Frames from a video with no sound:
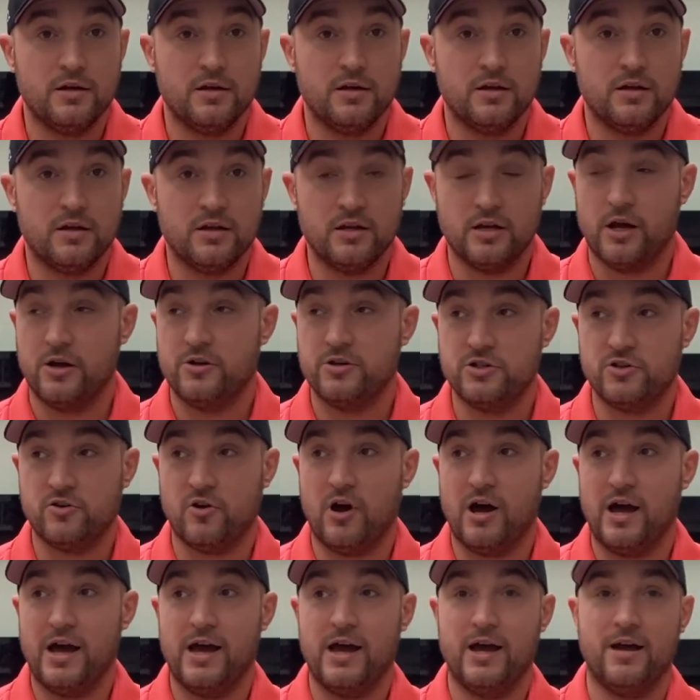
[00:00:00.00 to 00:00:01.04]
you
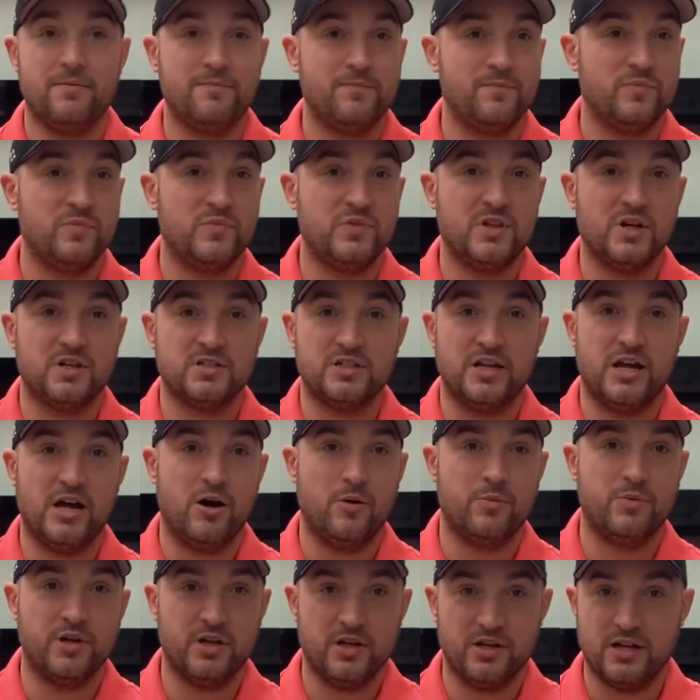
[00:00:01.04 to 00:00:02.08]
try it, doesn't
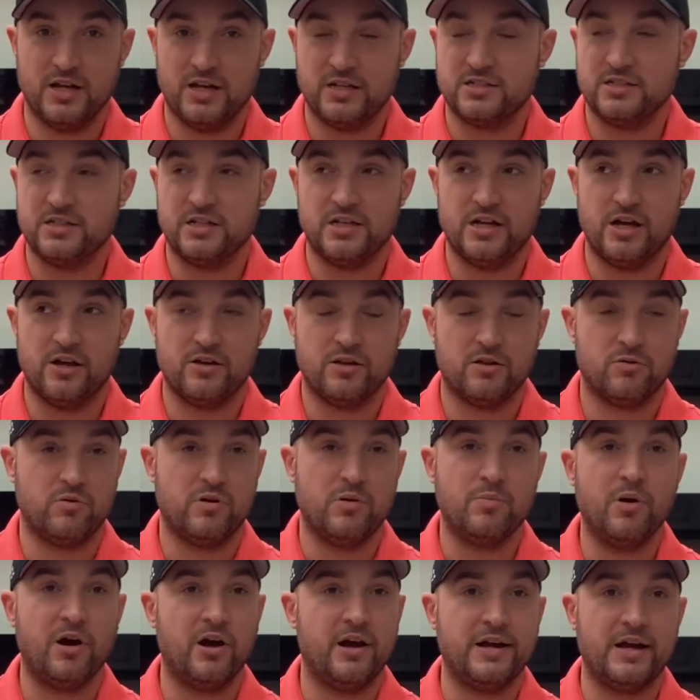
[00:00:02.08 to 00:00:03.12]
help you. Next thing you know, you're
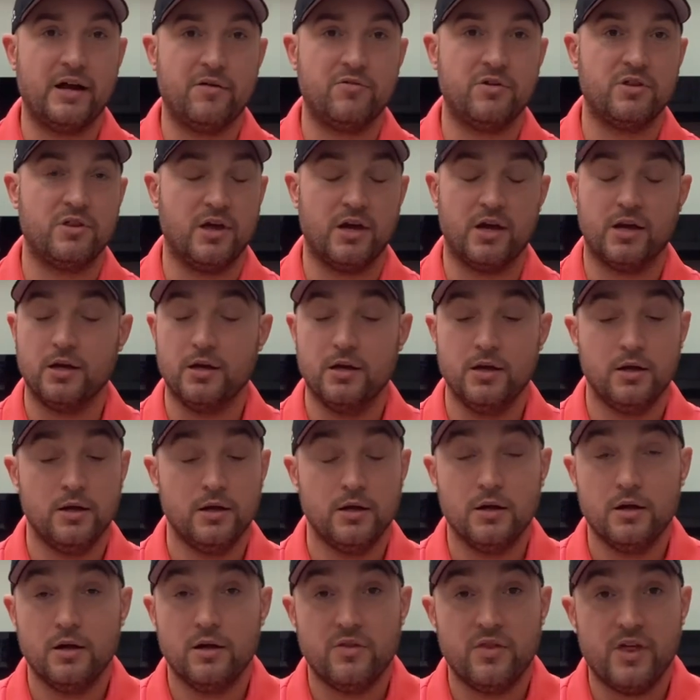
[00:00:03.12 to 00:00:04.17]
three-parting everything.
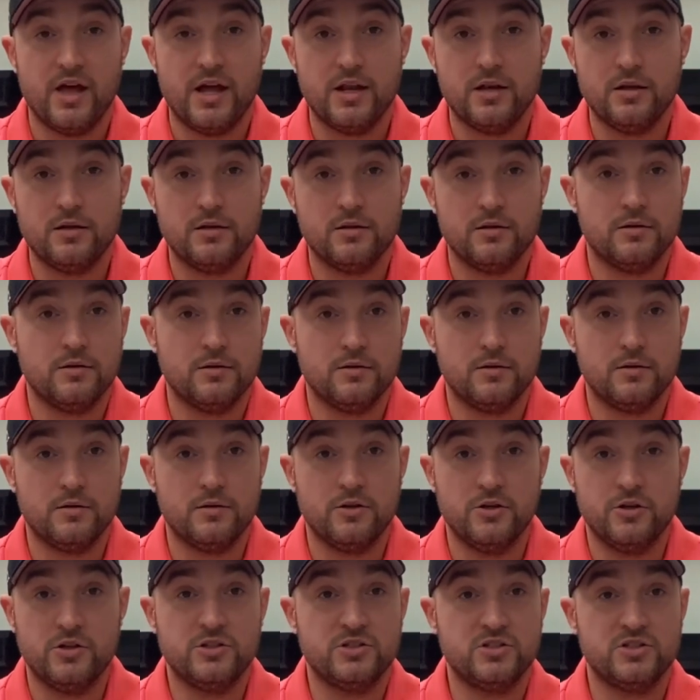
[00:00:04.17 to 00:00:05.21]
Then you
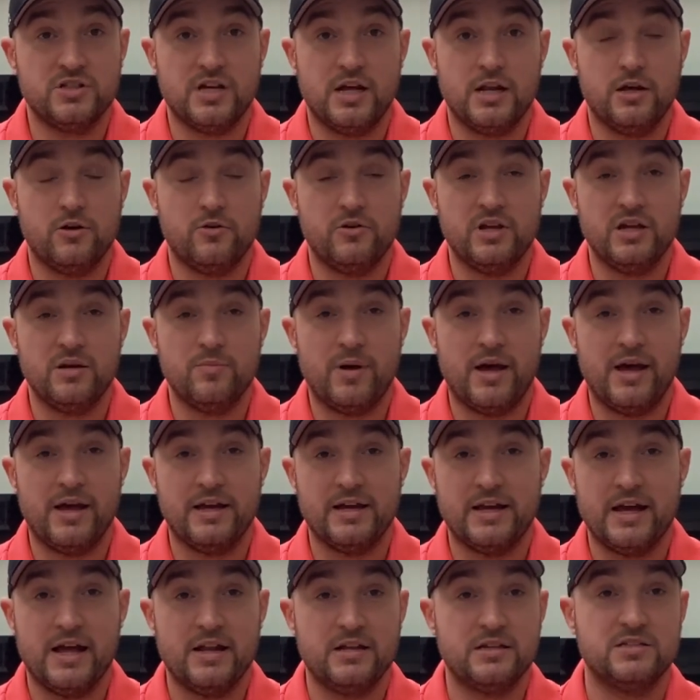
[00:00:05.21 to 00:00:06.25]
can just sell it on eBay
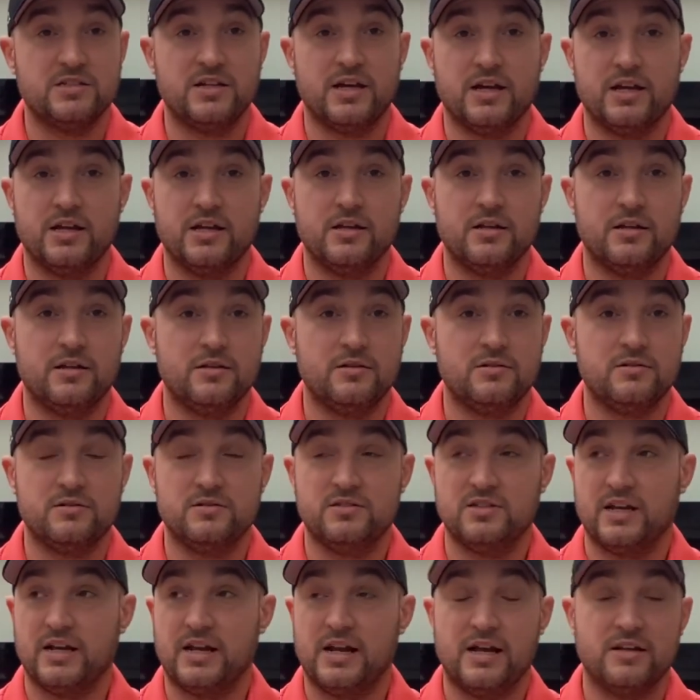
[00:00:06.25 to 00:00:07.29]
again,
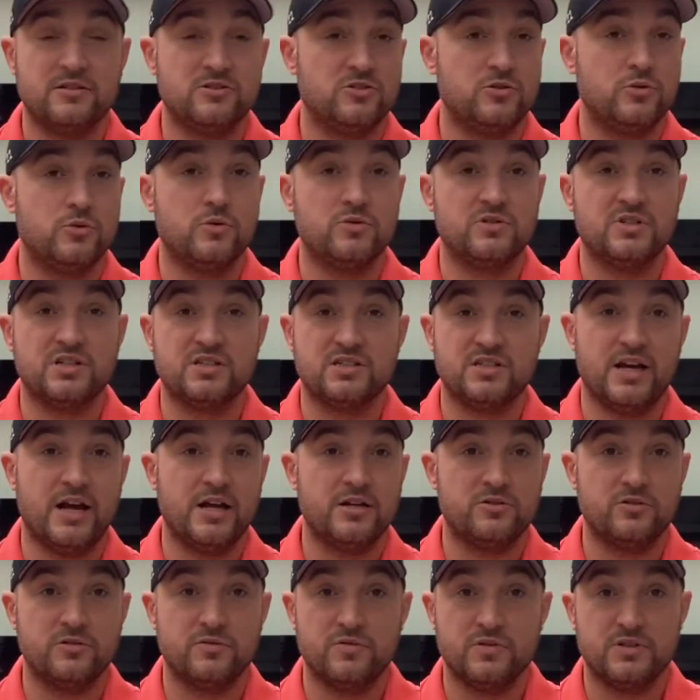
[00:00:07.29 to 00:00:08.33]
second-hand stores,
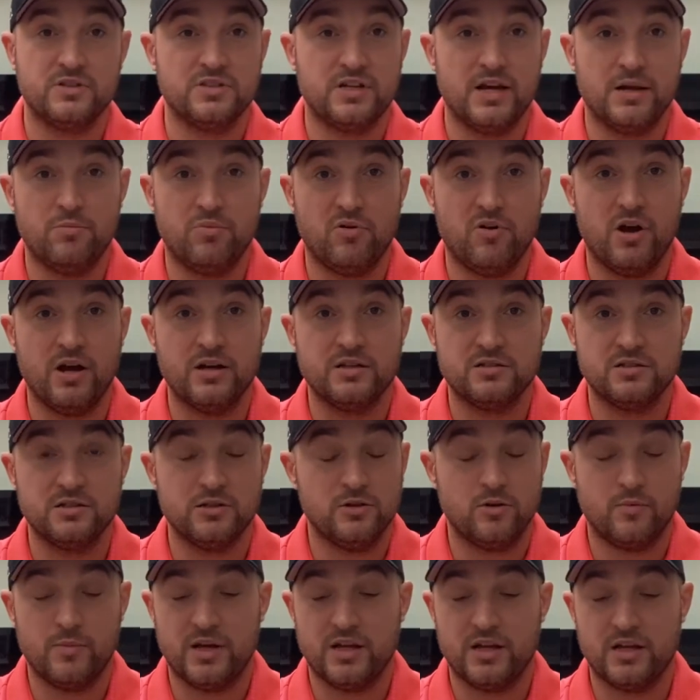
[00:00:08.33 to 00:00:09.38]
etc., for the same price, and you're
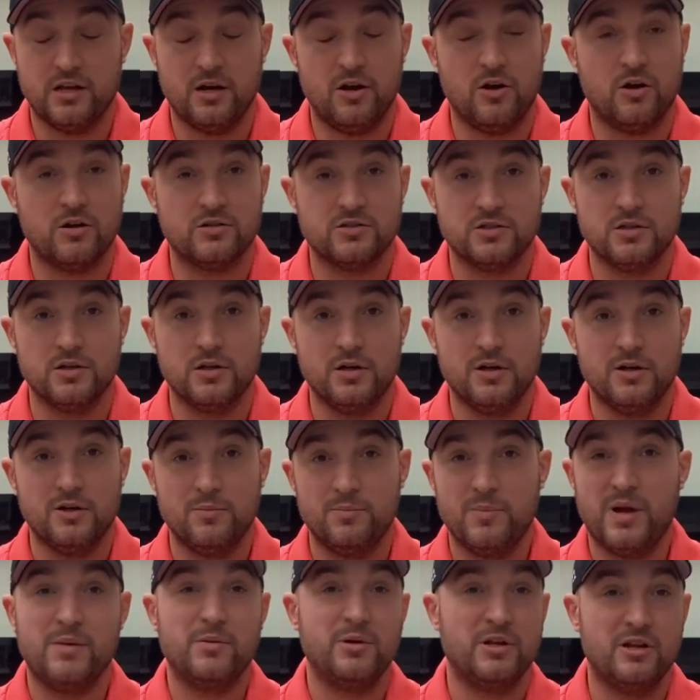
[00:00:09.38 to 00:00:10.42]
not making a loss.
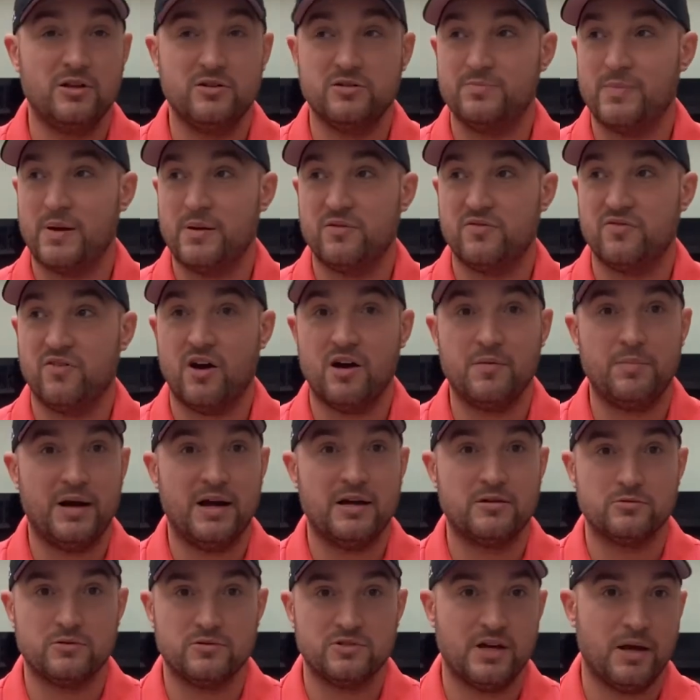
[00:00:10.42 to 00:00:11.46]
Maybe you lose maybe
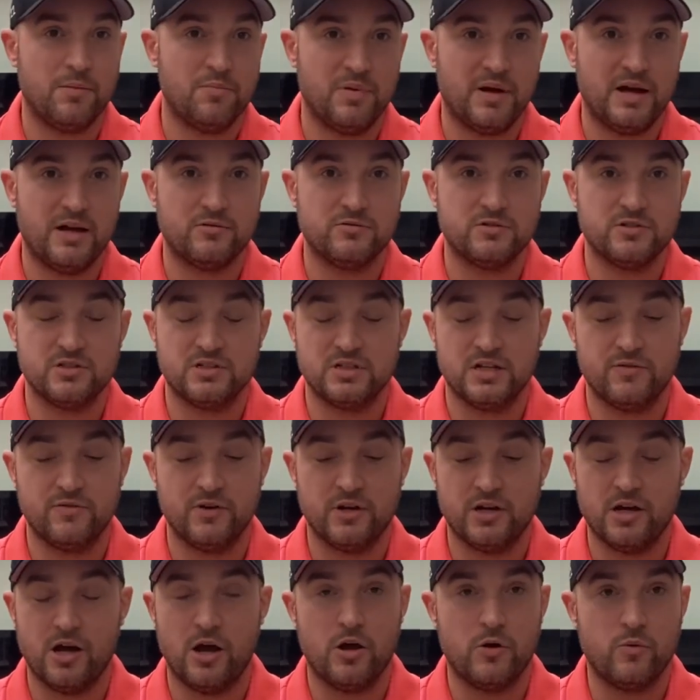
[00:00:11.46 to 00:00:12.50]
£5 or £10 just to give it a
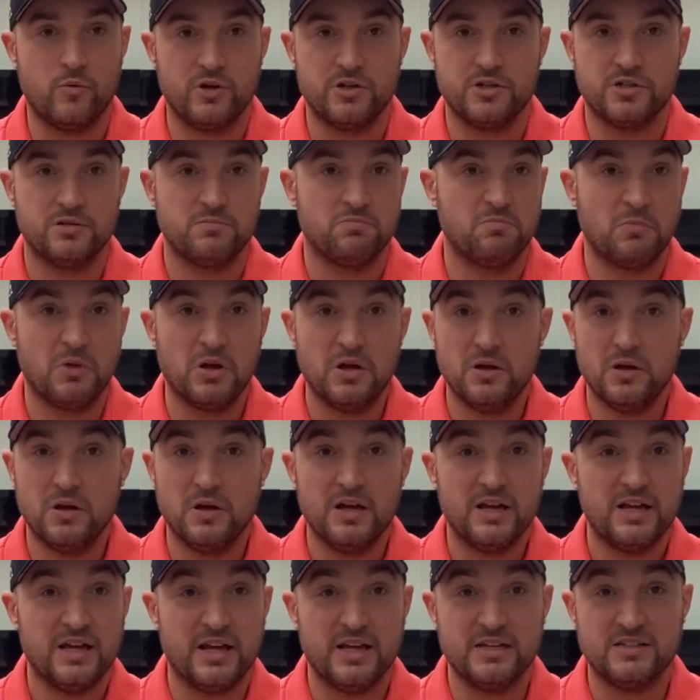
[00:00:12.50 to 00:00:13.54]
go, which
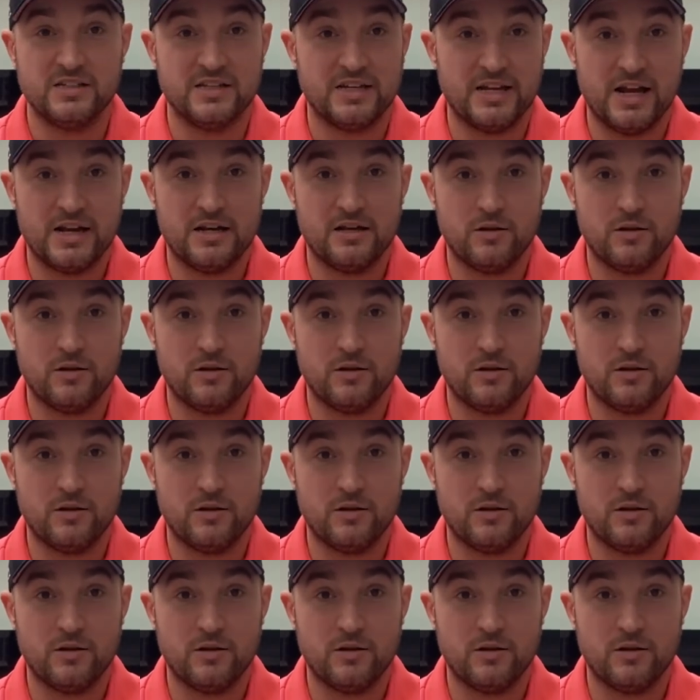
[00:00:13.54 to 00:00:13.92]
isn't the end of